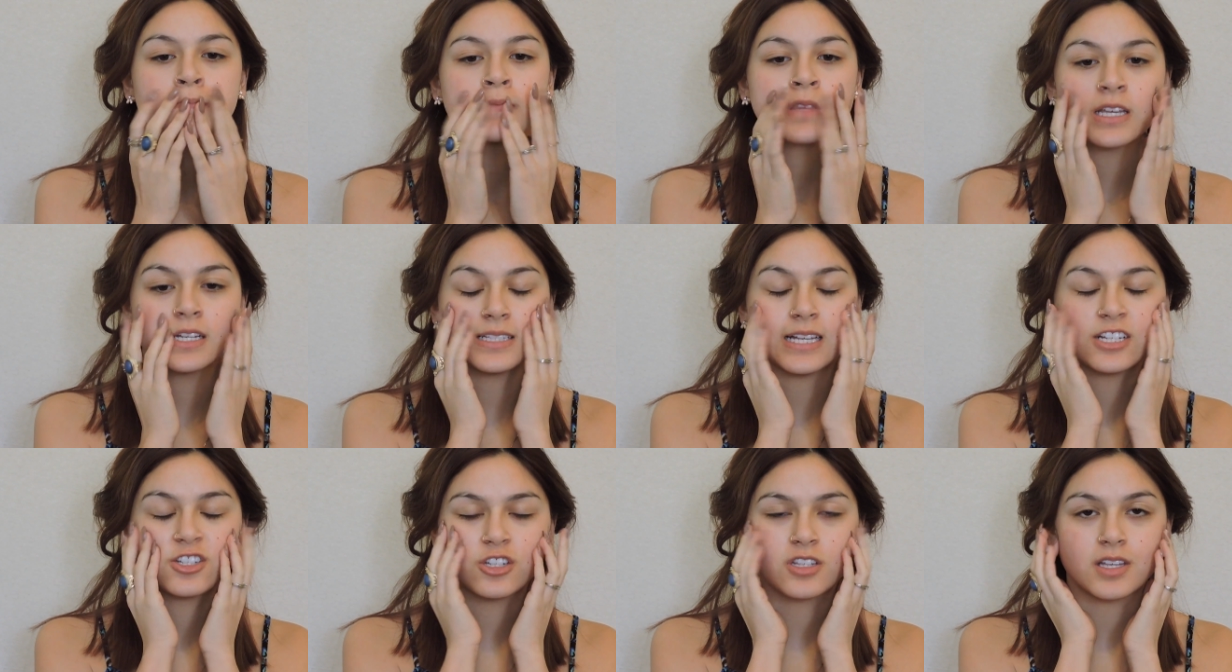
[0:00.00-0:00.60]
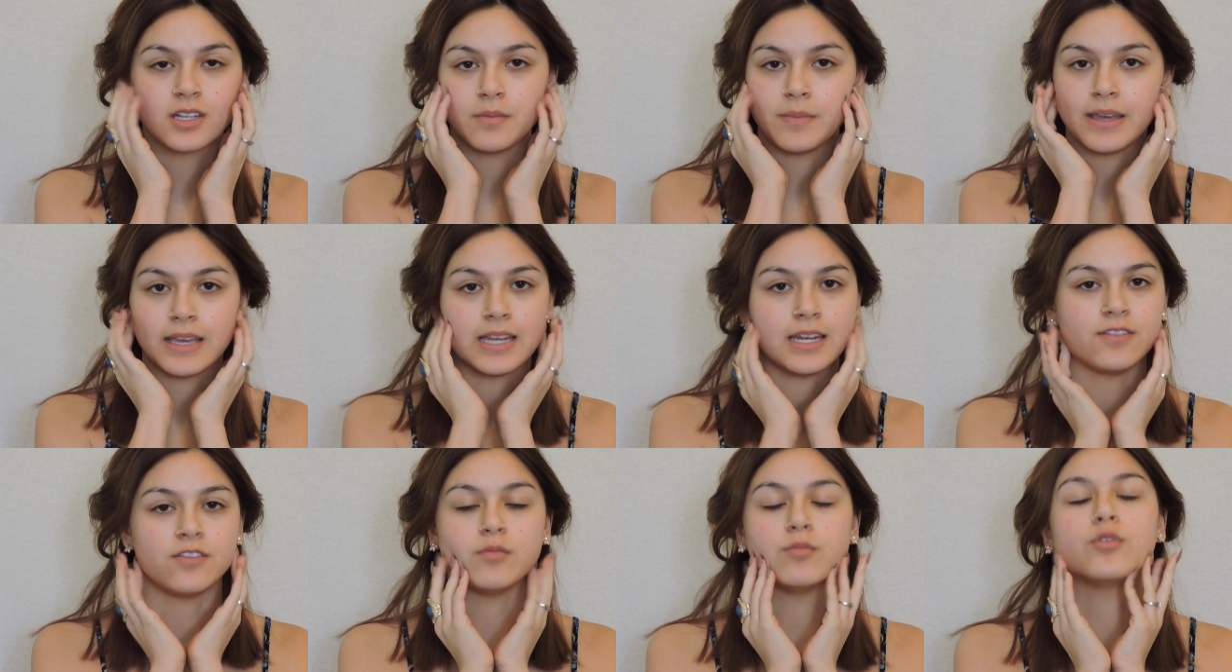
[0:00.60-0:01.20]
because that's just going to make
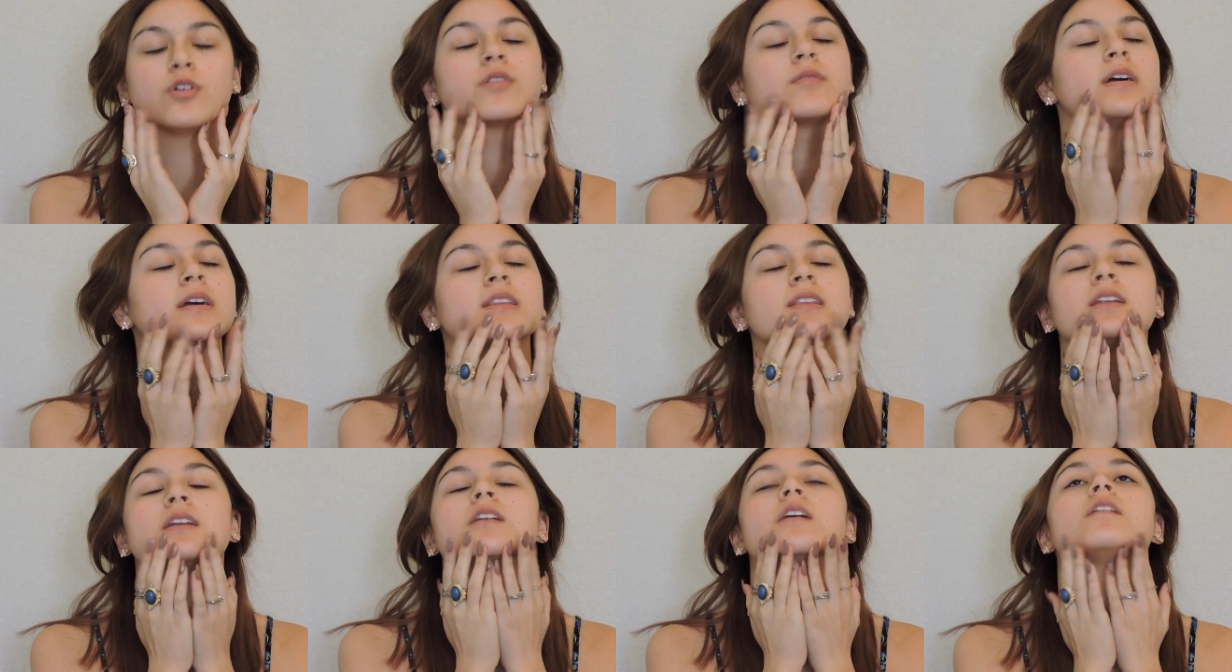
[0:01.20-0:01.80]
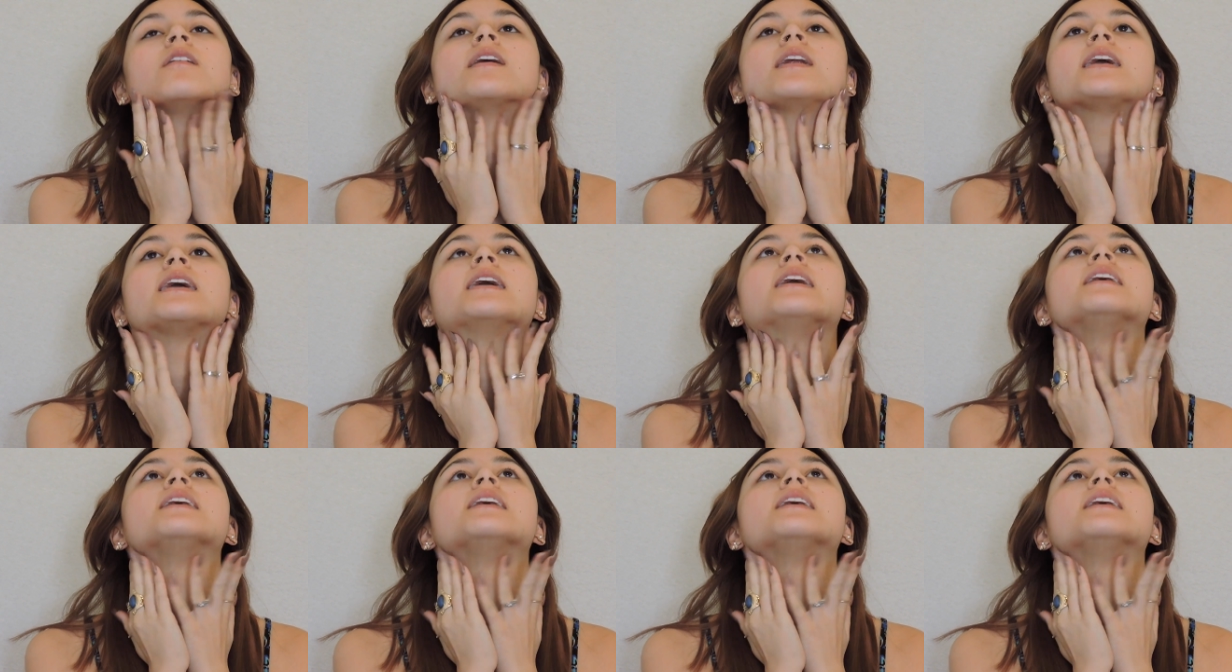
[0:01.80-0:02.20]
it even more red than it already